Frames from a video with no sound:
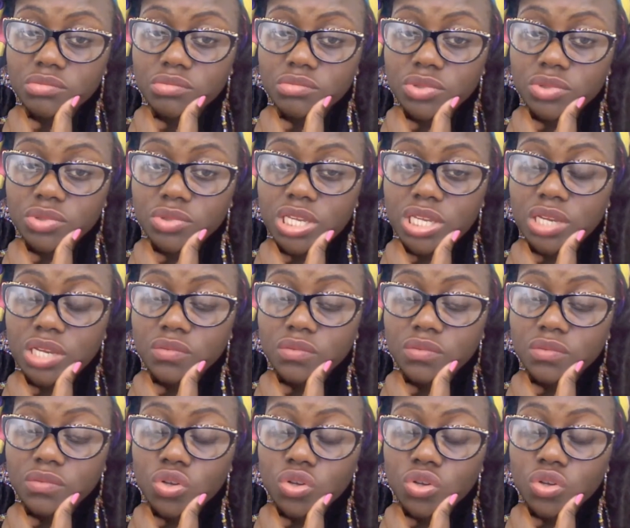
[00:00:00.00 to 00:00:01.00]
sit and
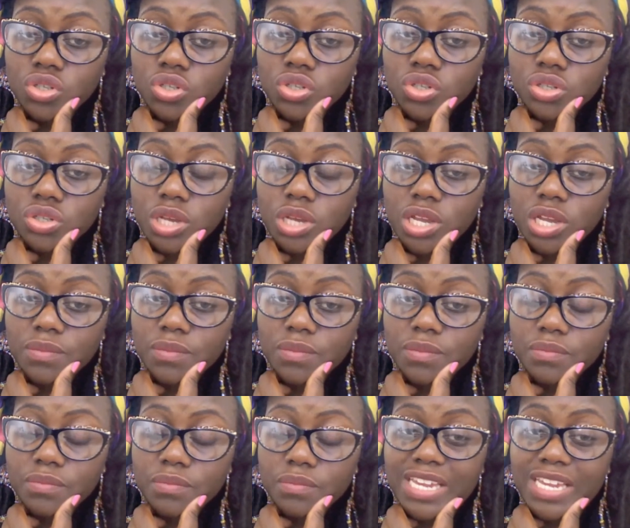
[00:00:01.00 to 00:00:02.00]
watch,
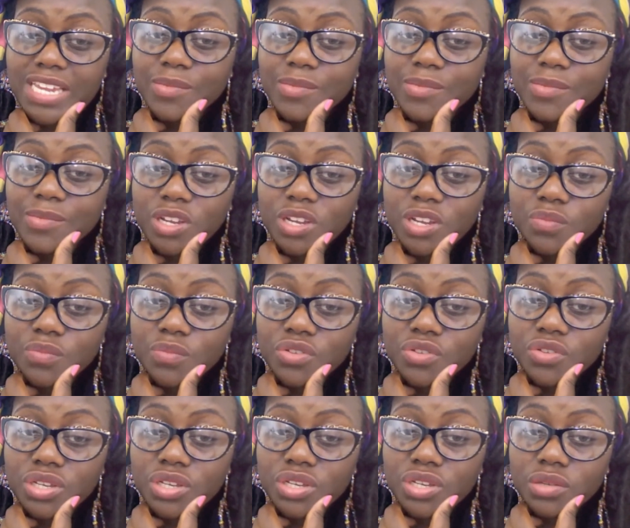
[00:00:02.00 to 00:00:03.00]
play games on my
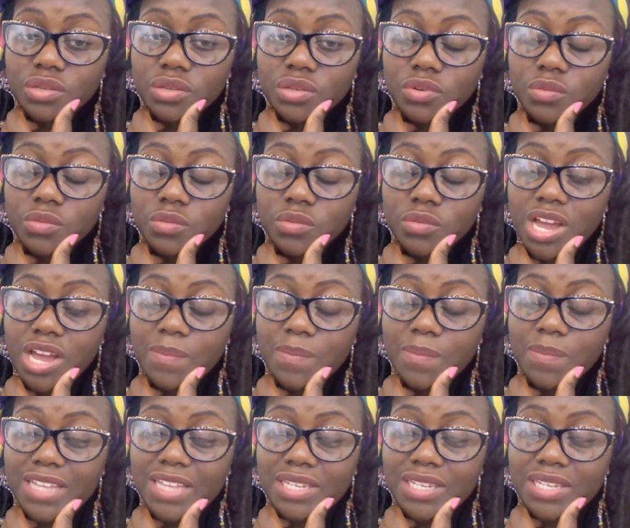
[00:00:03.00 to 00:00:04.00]
computer, on my
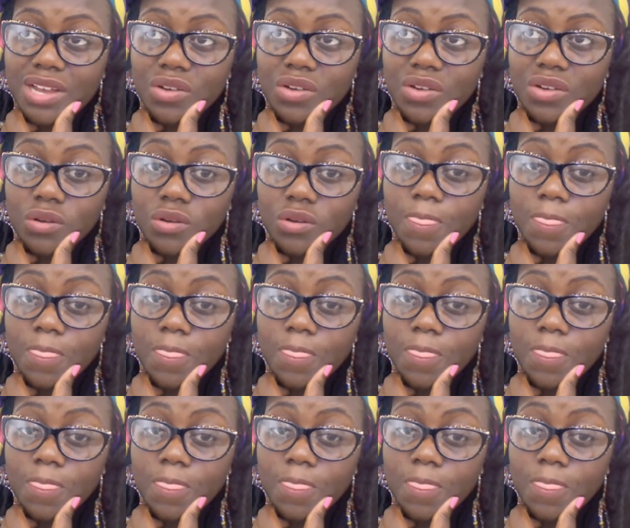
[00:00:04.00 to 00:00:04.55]
iPad, or